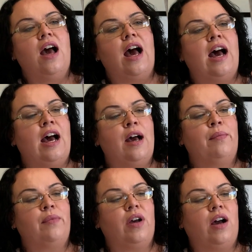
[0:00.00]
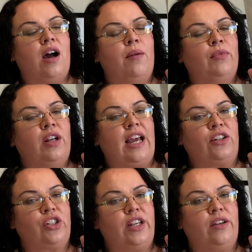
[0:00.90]
I'm not
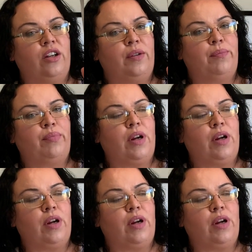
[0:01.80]
actually going to